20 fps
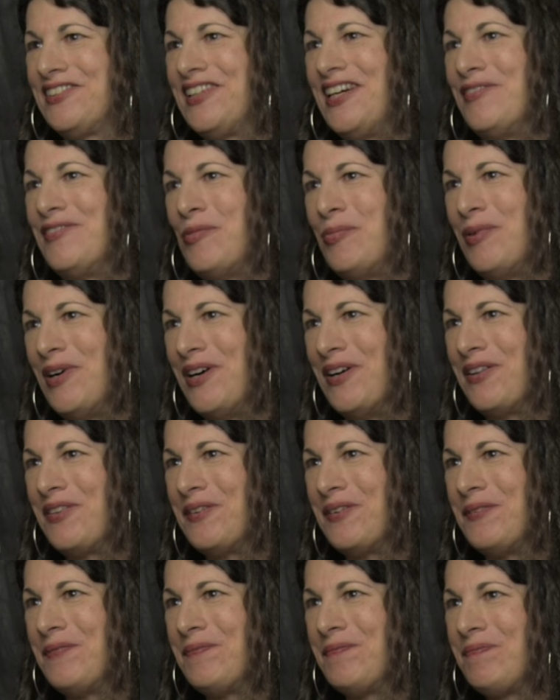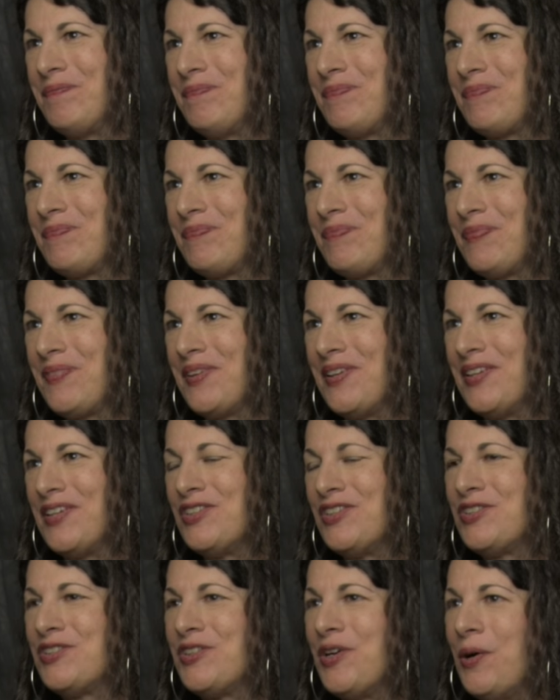to have a brothel.
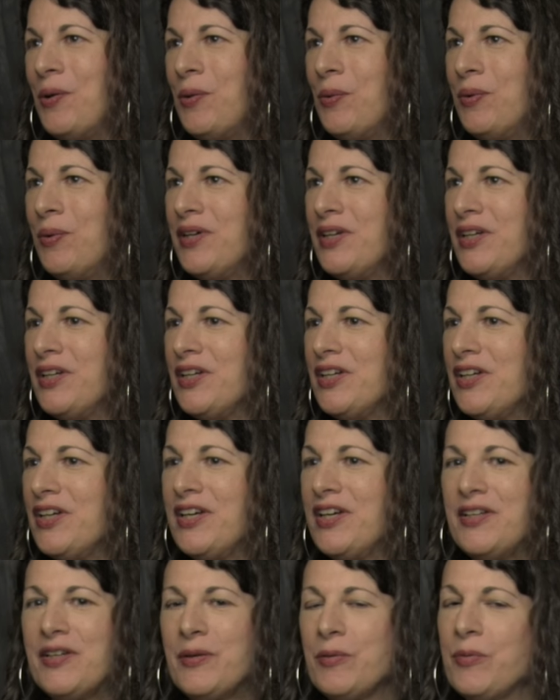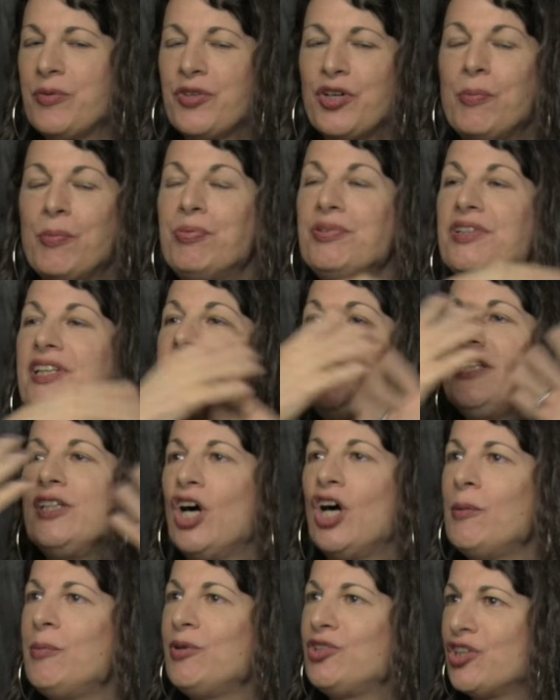So it was a completely
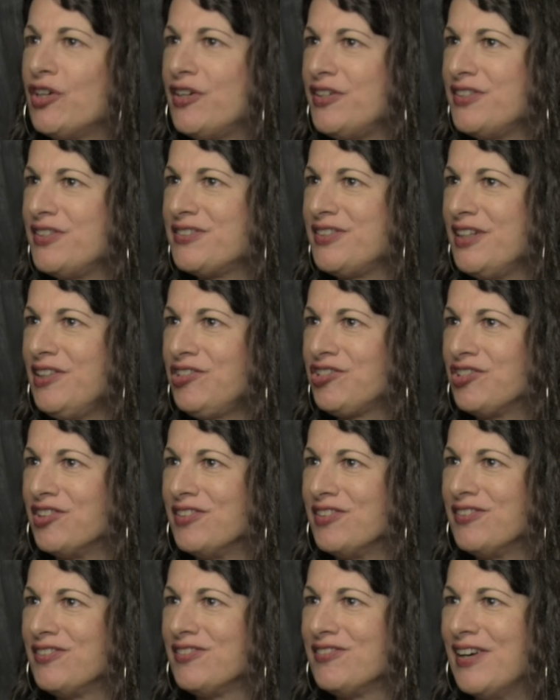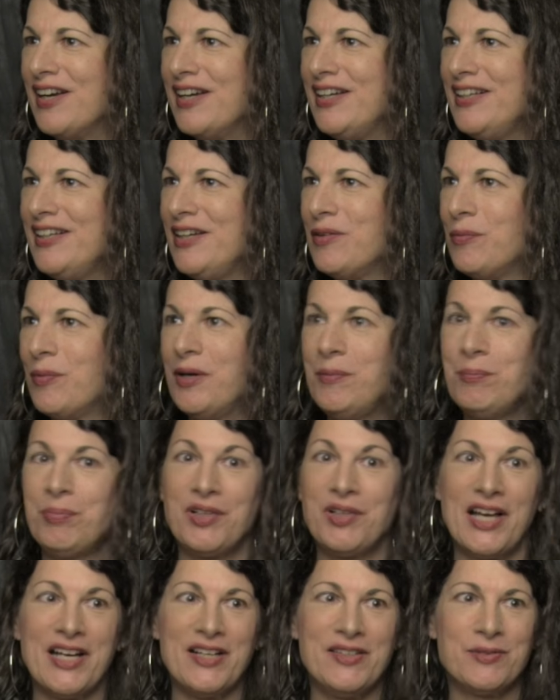arbitrary distinction, right? In one
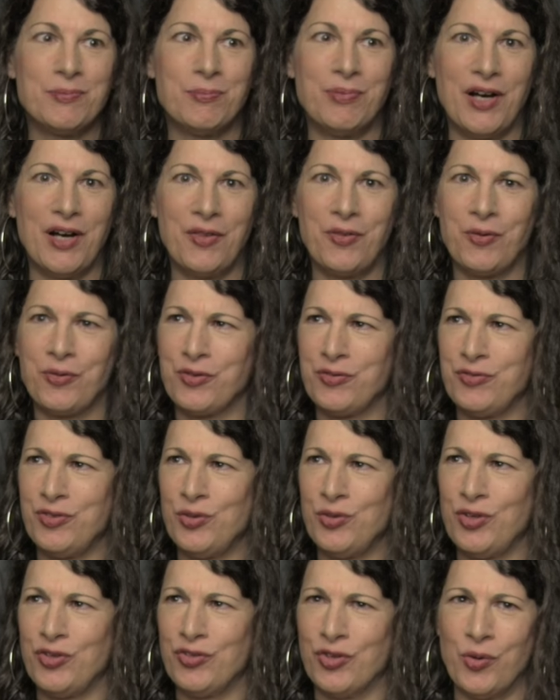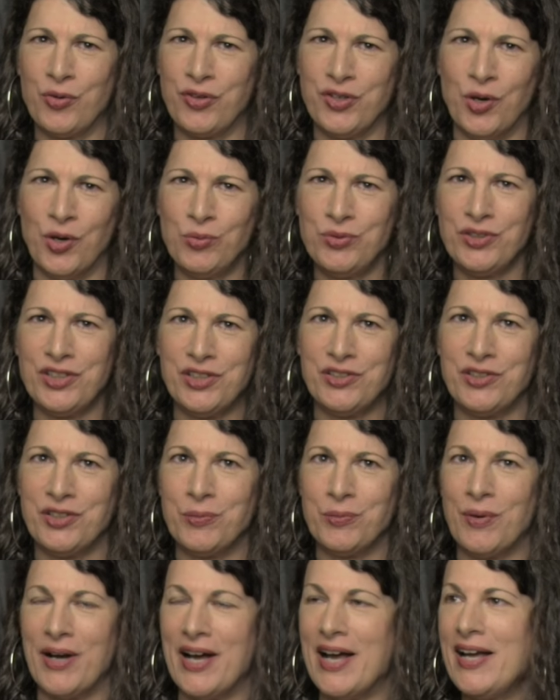place, brothels are viewed as, oh, the only
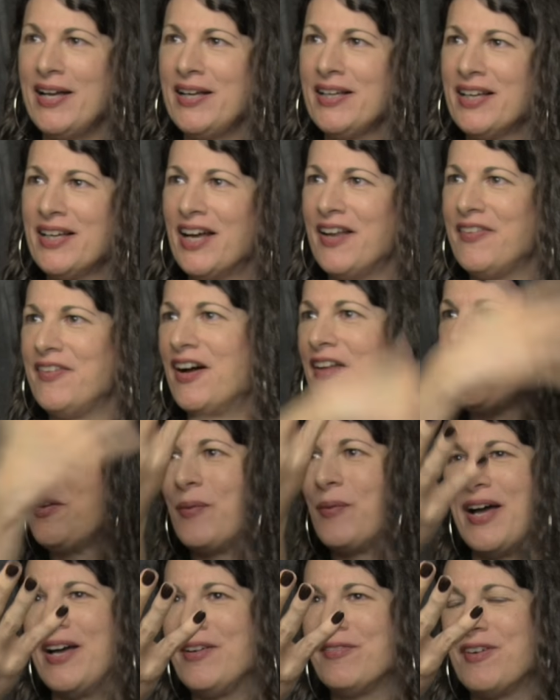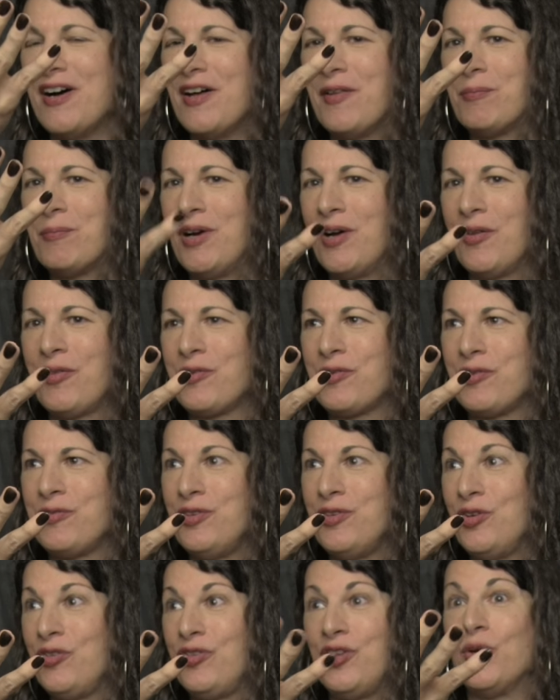good way, and the other way, brothels are
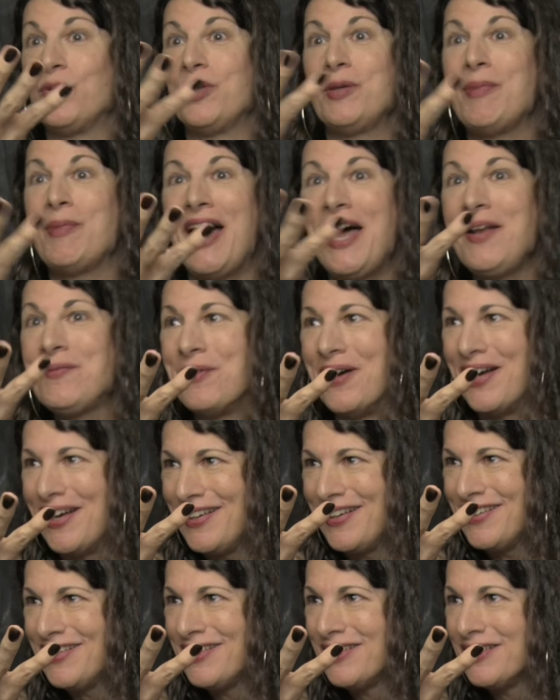viewed as the only bad way.